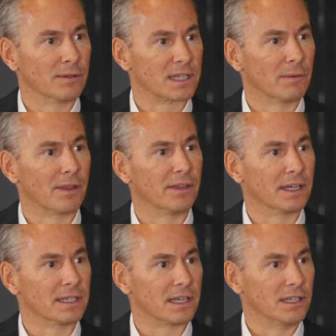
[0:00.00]
some of the
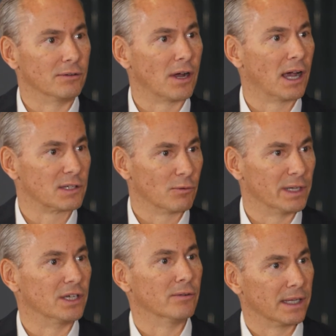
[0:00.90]
things that you guys will
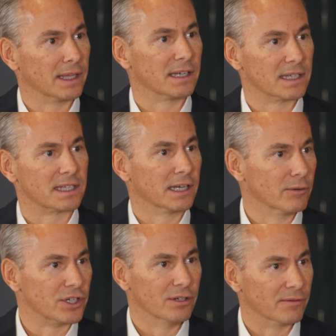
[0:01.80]
be doing that
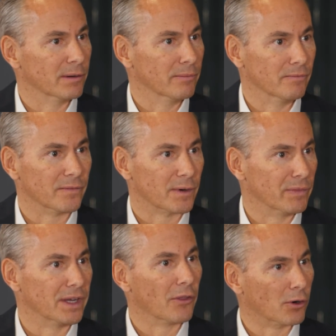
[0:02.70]
distinguish you
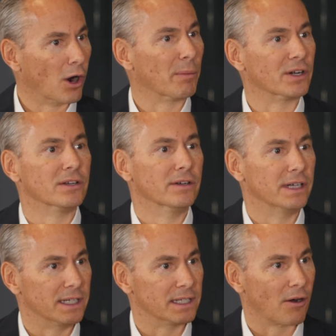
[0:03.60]
from the other
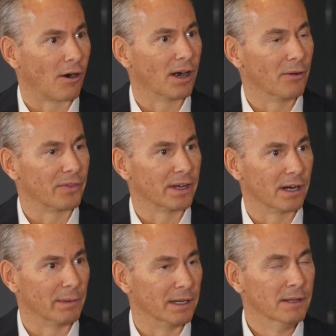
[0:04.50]
opportunities are out
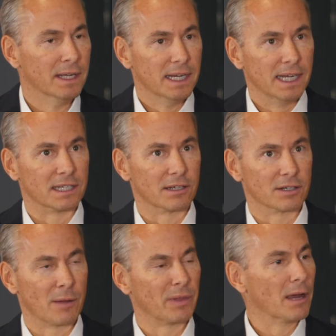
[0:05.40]
there? I mean, is
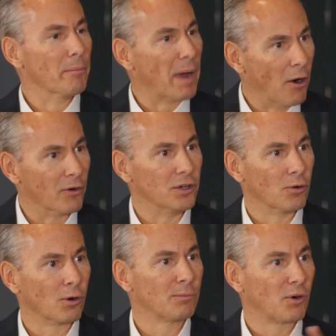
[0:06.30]
there something
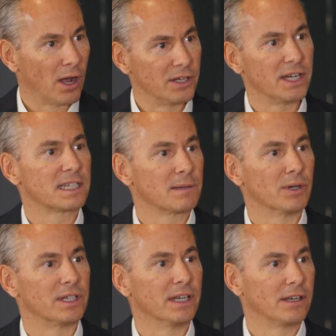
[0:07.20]
about your projects
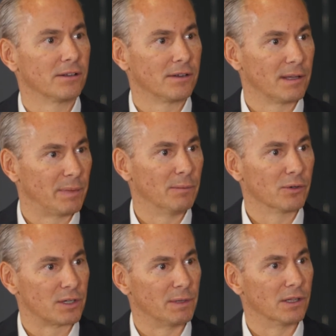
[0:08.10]
in particular that
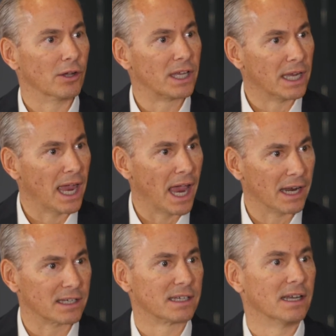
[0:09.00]
people should be looking
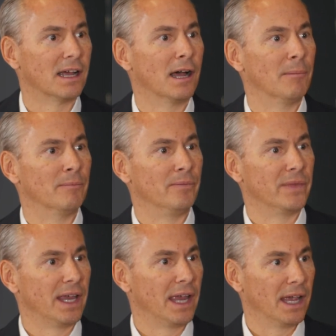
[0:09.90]
at?
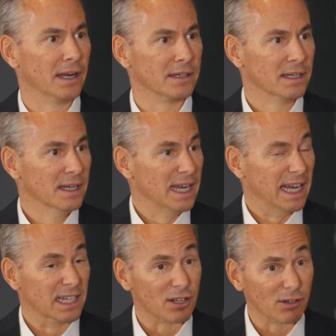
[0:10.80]
And
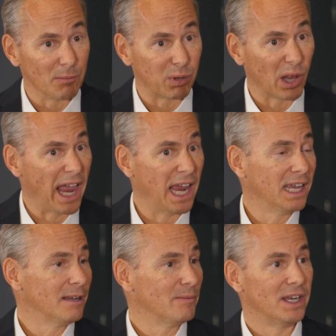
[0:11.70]
is there a
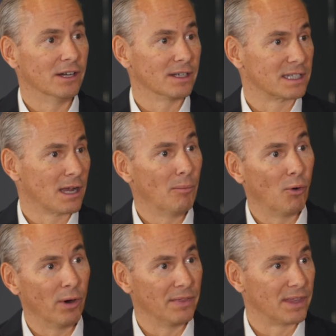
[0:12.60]
play here at
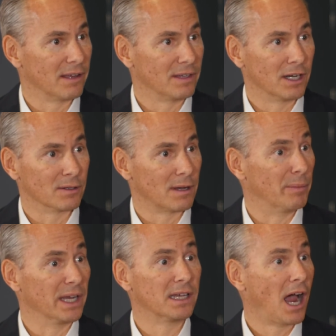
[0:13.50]
some point that,
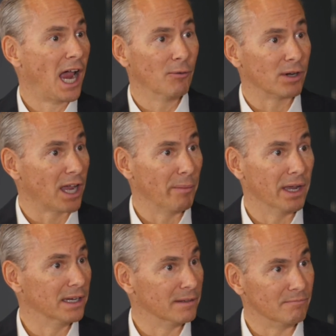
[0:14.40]
a big guy will
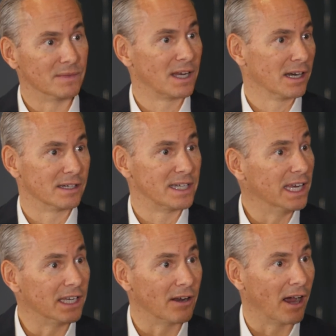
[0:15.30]
come in and kind of
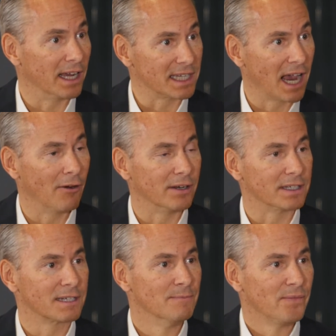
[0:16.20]
take you guys out?
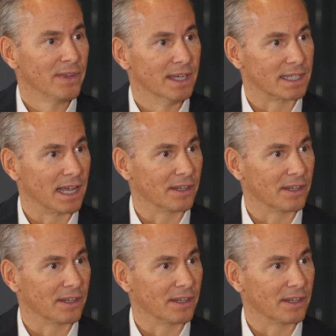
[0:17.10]
Is